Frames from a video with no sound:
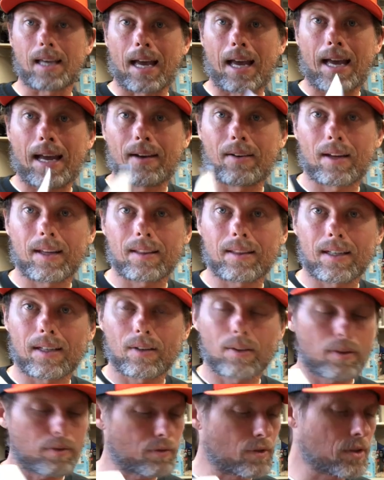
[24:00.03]
guy right
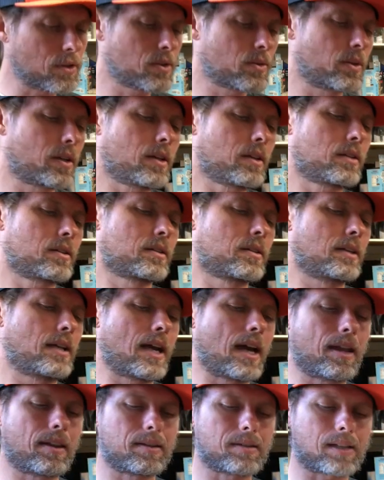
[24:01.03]
there, the first one.
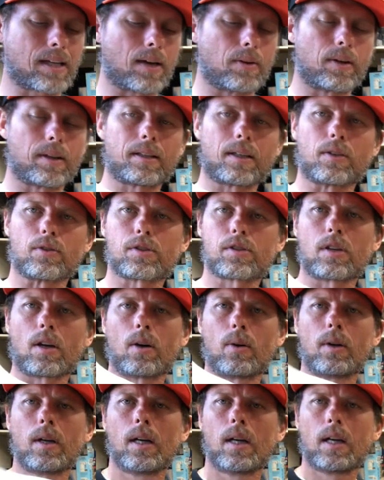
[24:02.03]
Yeah, this guy right there.
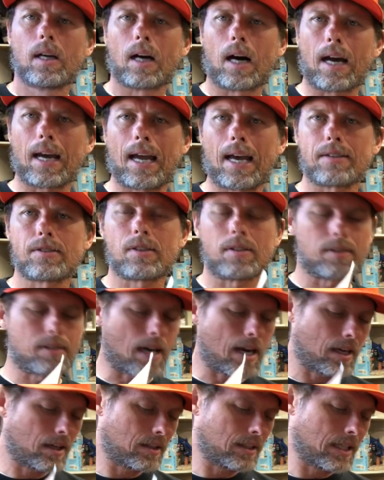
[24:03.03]
So I had to
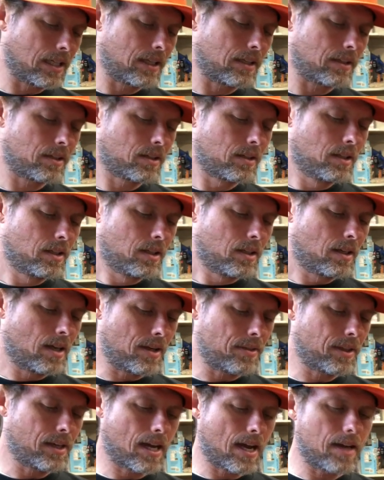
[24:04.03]
dial in.
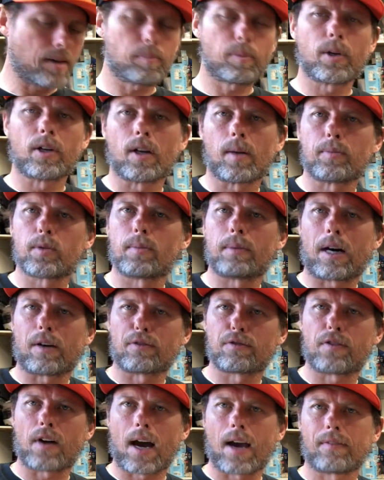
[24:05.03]
I think I had to put it up to
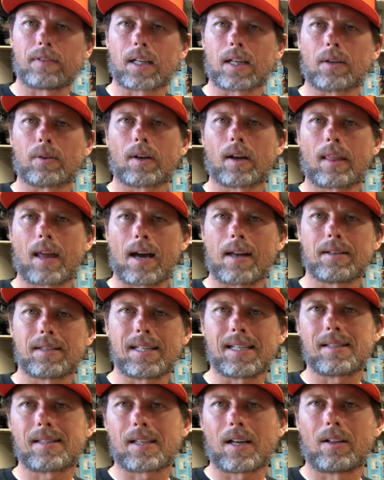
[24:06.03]
about five to get rid of that
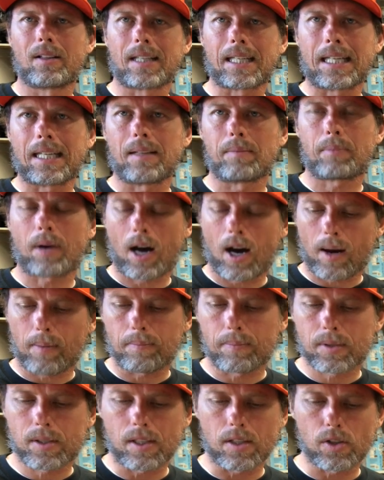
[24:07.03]
decel lean
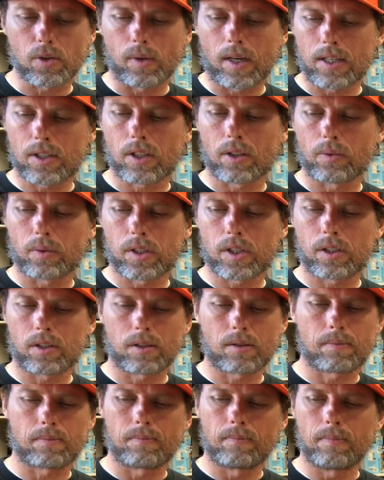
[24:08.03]
pop situation, which
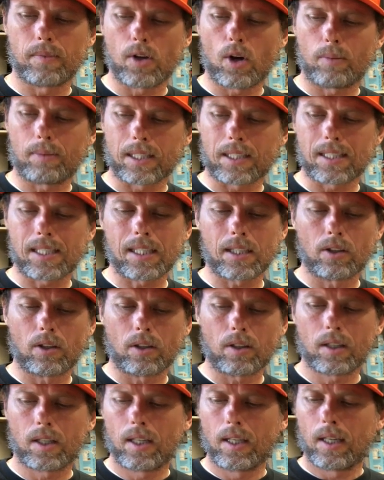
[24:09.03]
is no big
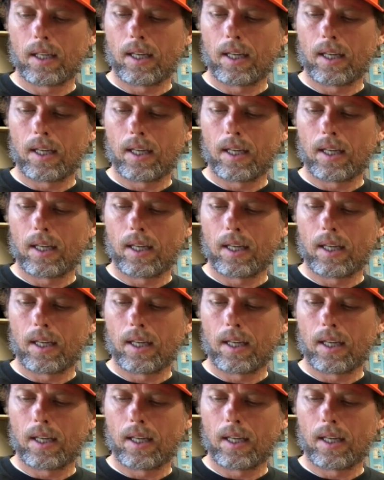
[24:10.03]
deal.